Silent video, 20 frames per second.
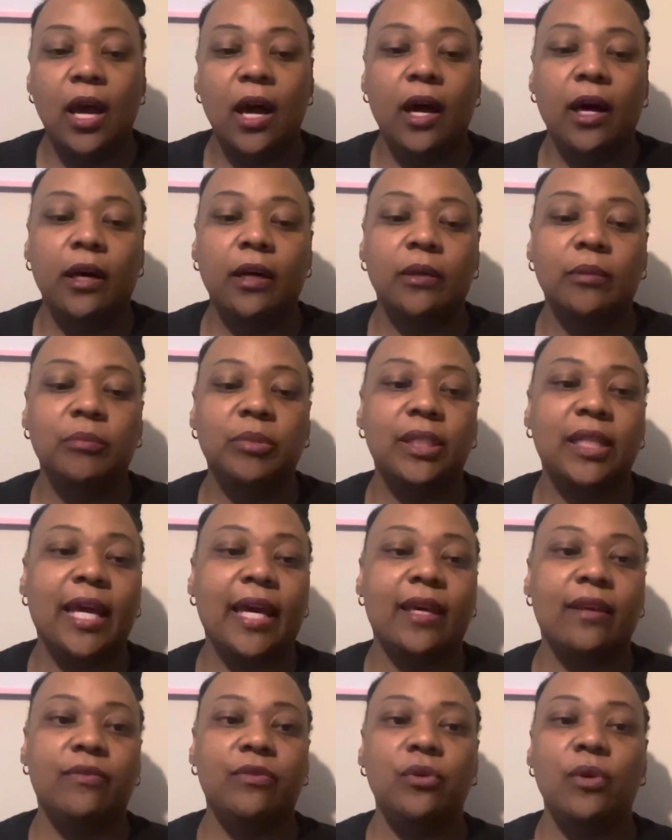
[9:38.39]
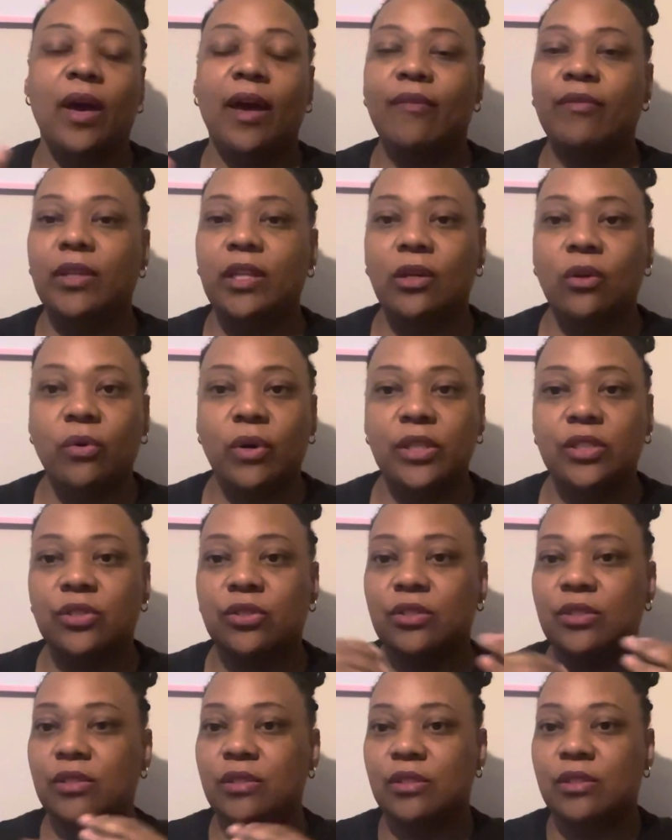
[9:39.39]
But like if you have any
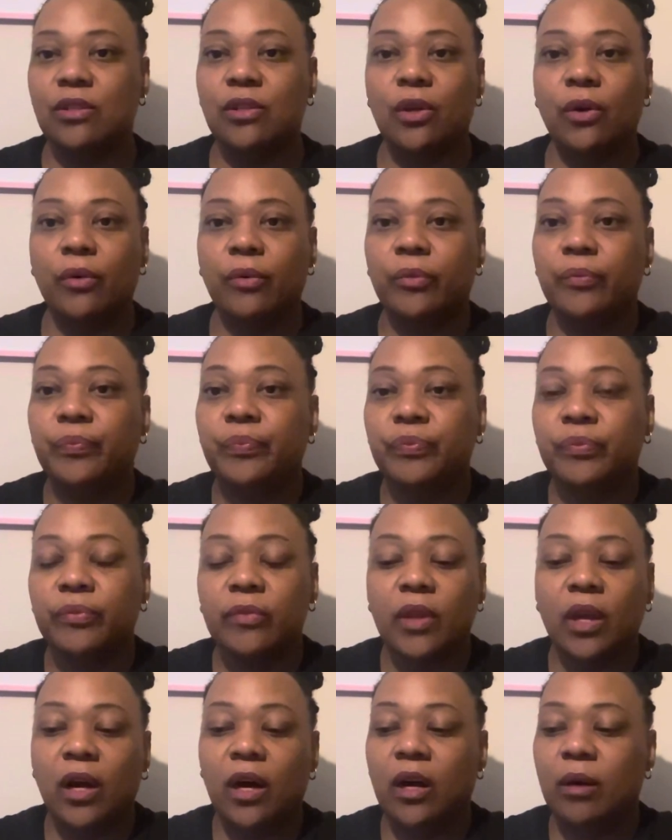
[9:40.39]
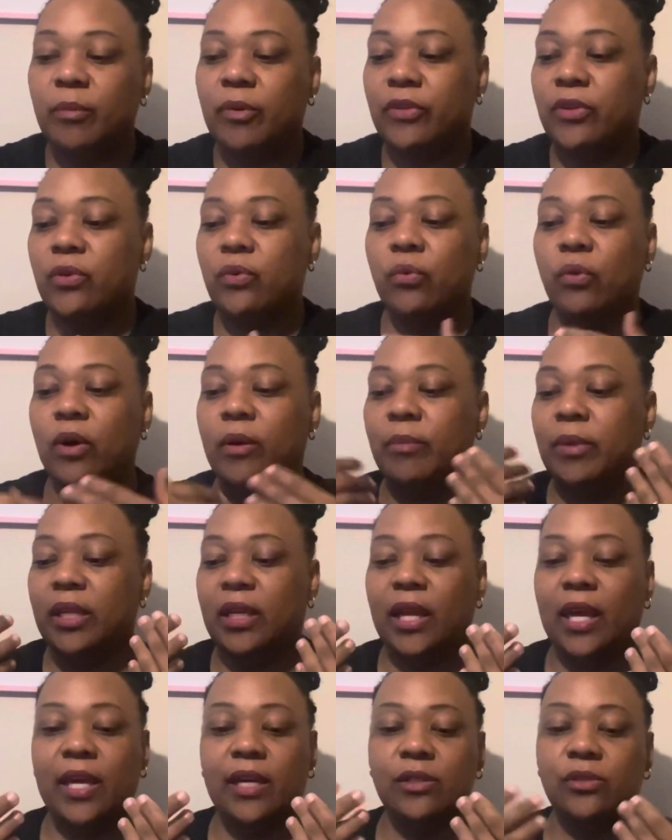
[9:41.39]
questions, you know, and you want me
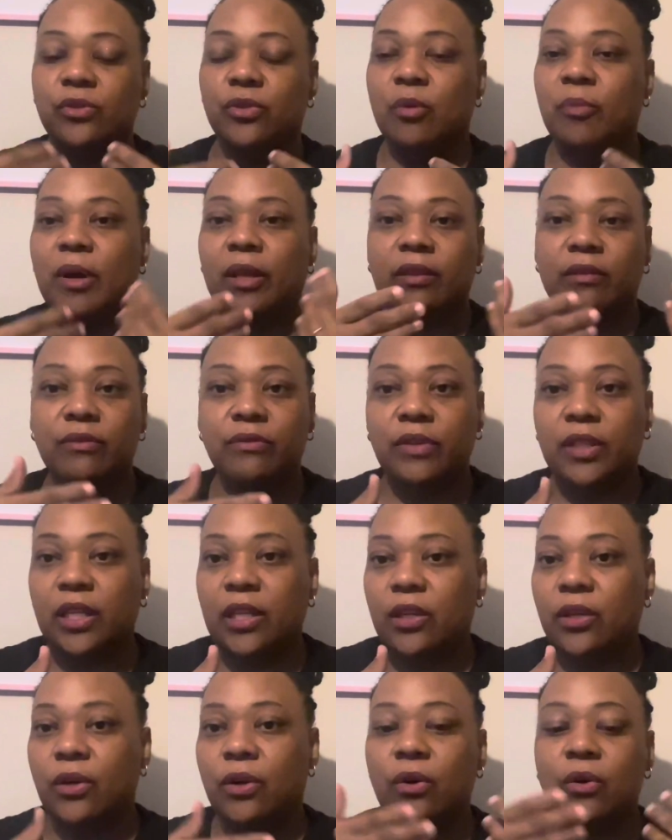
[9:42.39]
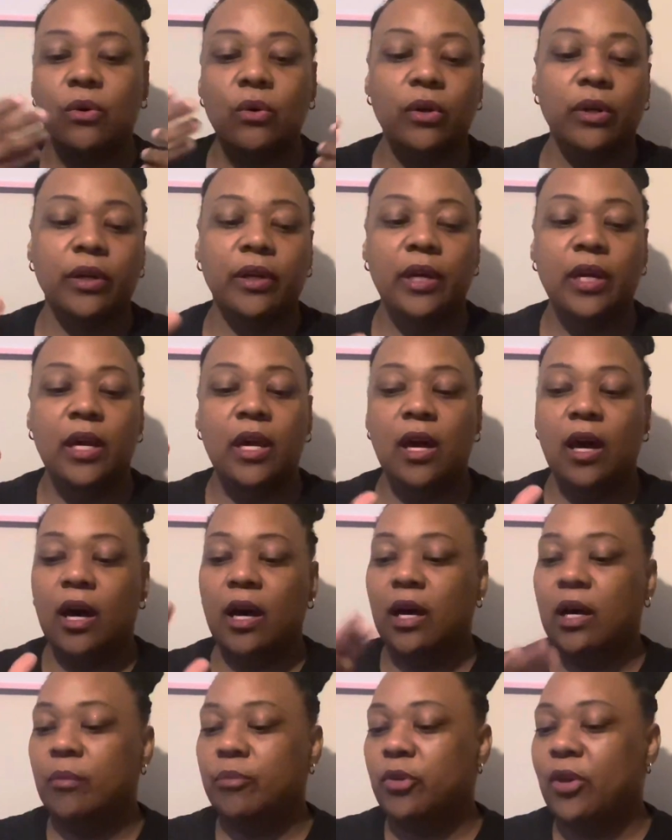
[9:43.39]
to answer about the video, or
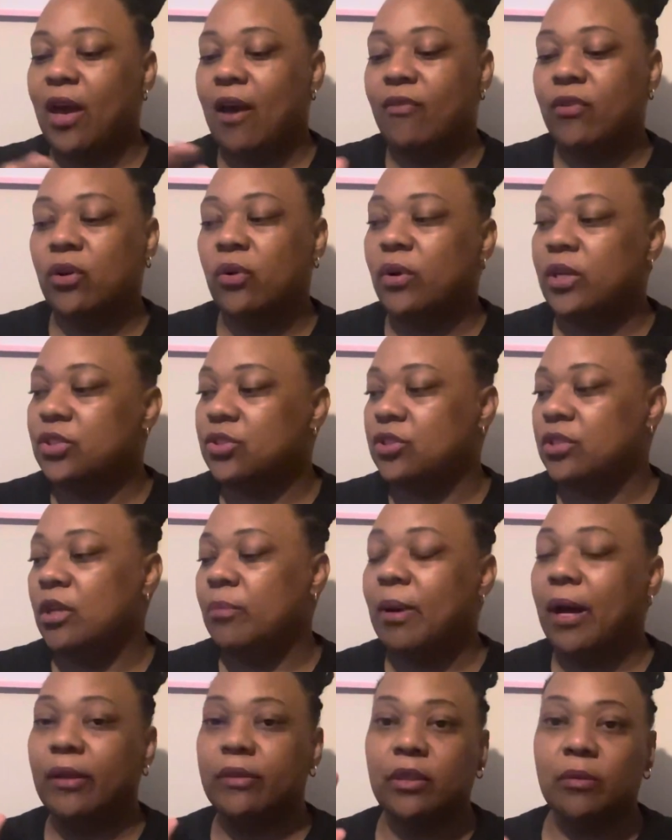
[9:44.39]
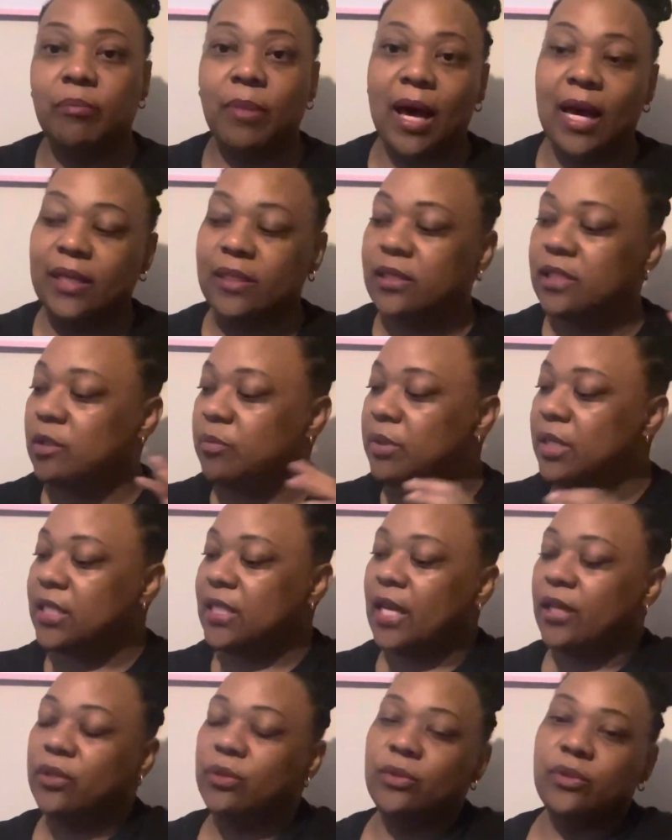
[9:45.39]
you have a question about the boxes, because
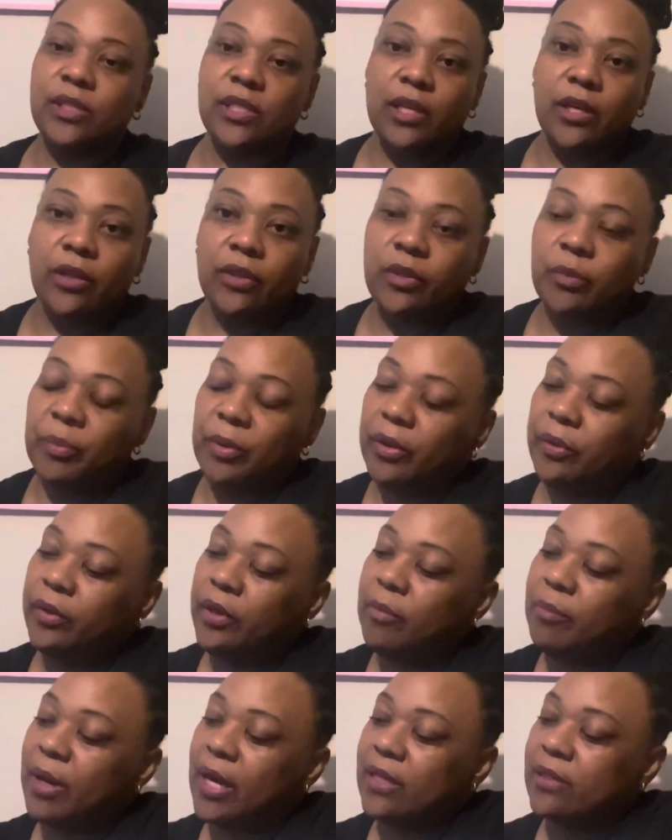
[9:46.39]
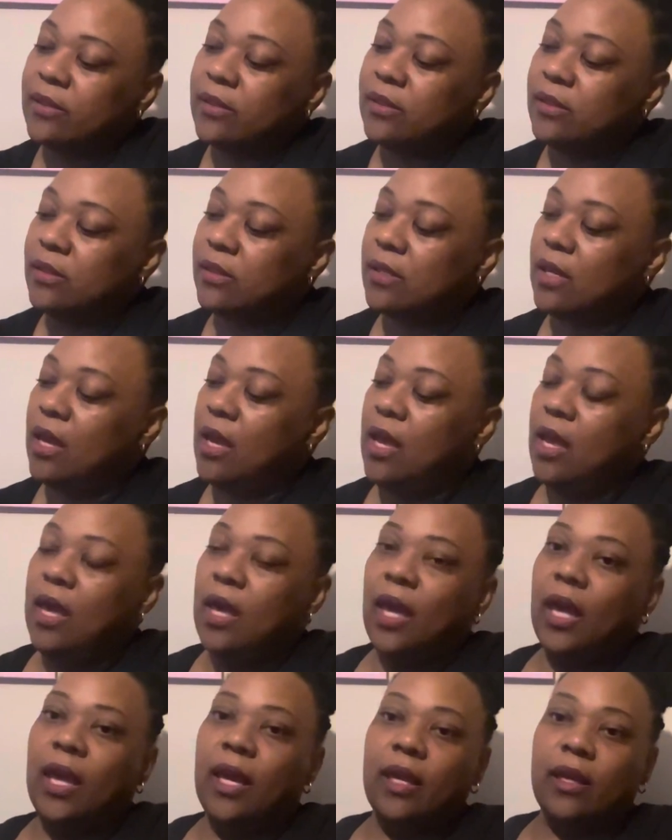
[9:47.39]
I do sell the period boxes,
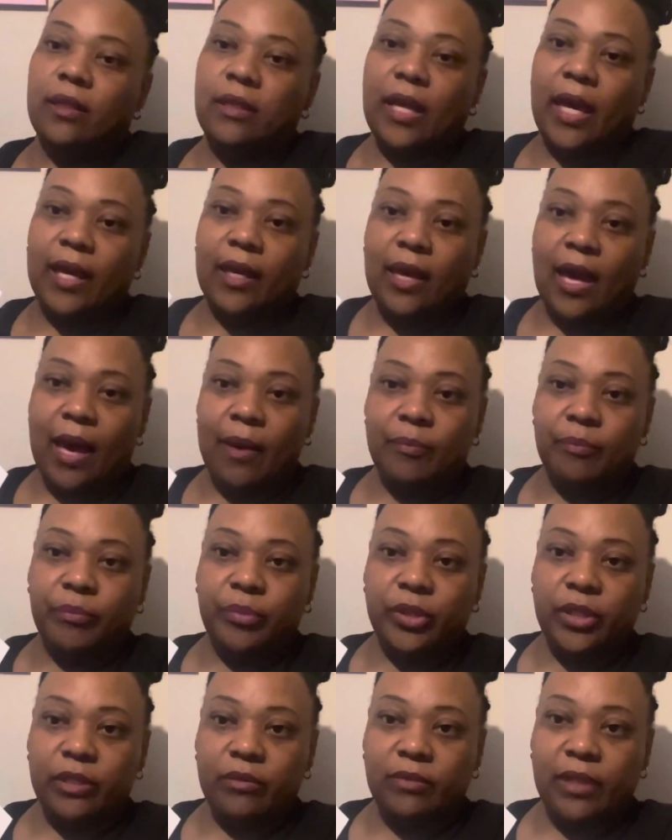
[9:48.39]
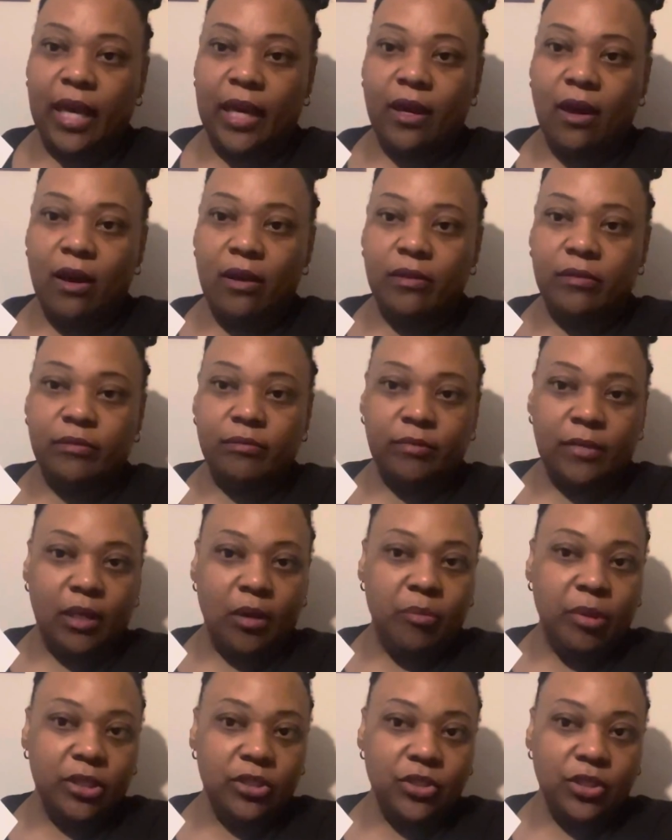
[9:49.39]
and like I put like a
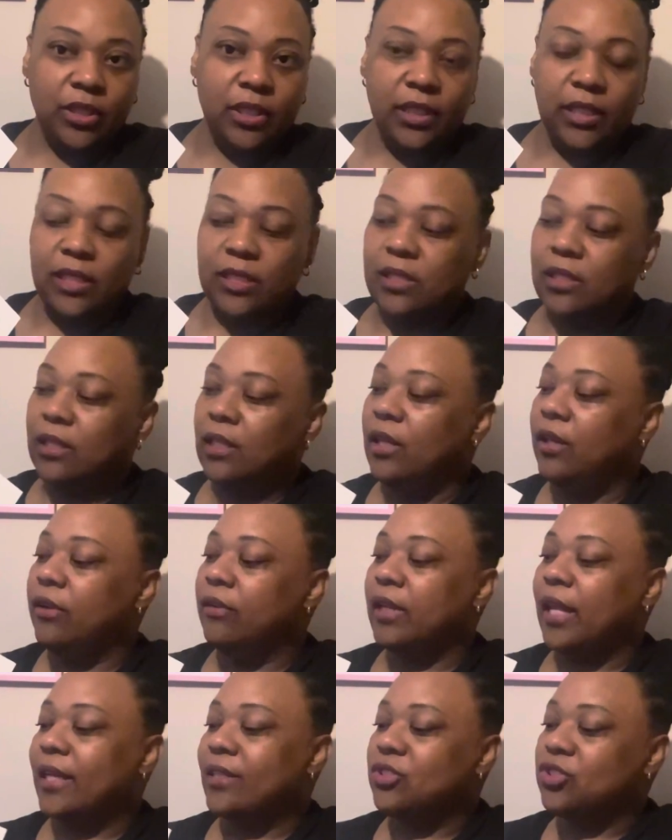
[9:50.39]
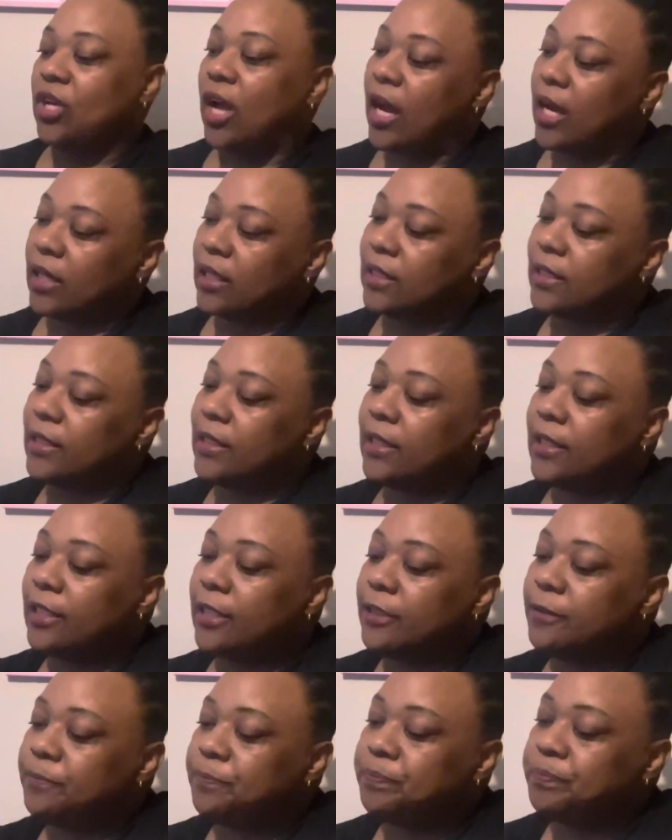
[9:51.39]
bunch of goodies in here, like chocolate,
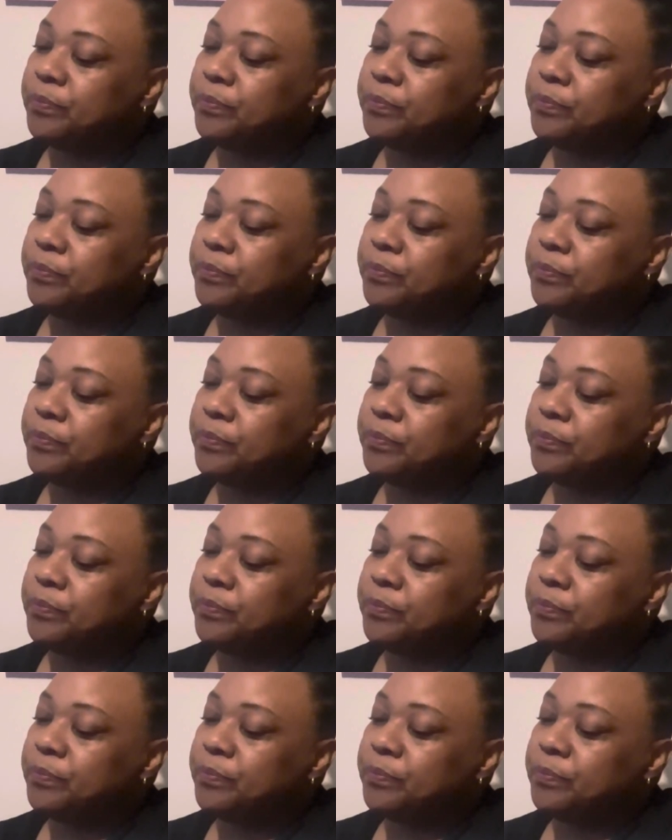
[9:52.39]
and